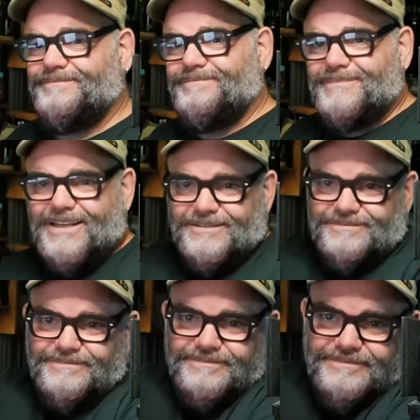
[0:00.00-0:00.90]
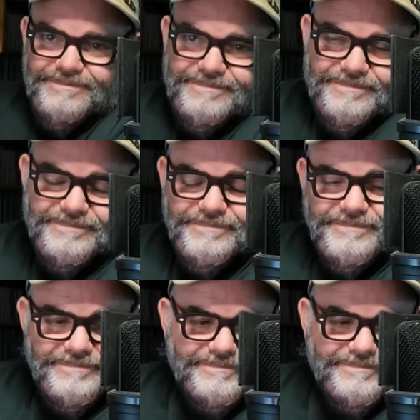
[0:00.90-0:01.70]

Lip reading: [no speech]